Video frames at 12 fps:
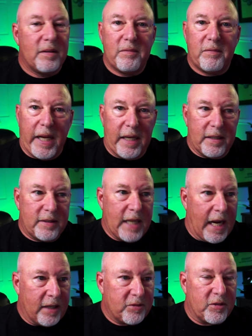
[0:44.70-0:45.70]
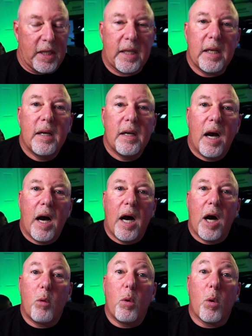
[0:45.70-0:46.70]
Fantastic.
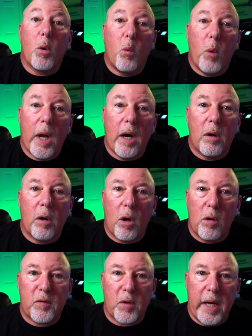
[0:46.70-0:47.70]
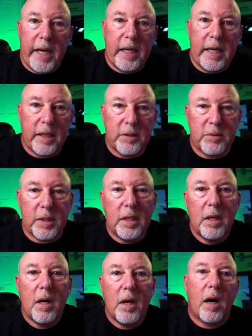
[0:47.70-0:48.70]
Uh, we're well over 800
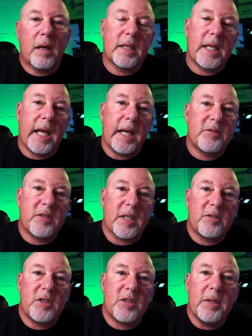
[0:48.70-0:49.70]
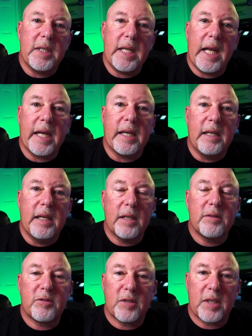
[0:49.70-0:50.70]
on the K6UDA
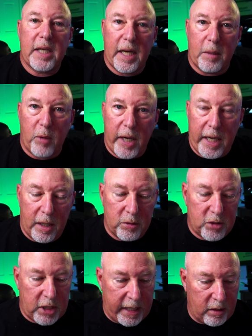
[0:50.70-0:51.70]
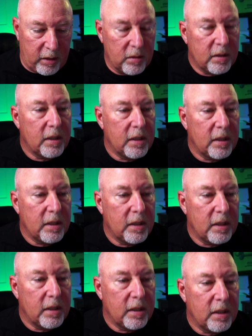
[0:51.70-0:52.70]
Guns and Ham radio channel.
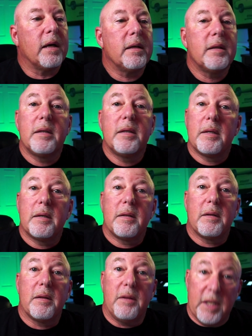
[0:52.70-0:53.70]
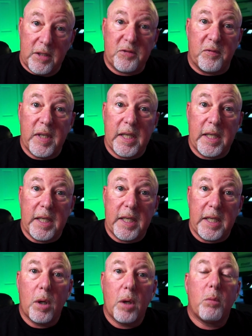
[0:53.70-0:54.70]
Uh, this
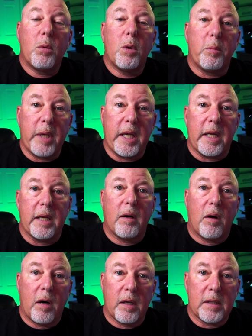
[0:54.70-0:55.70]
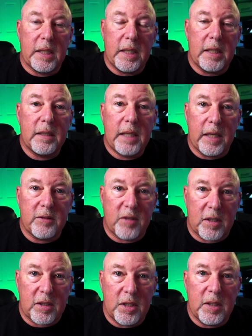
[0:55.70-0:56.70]
video will be on the
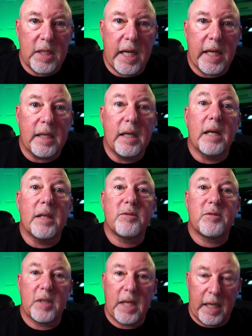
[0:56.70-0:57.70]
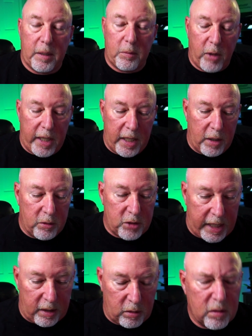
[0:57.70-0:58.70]
K6UDA Guns and Ham radio
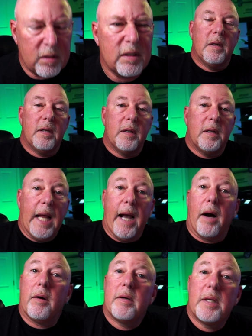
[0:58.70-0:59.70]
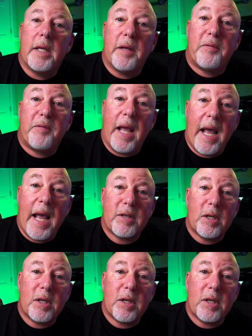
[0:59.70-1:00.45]
channel. Now, if you haven't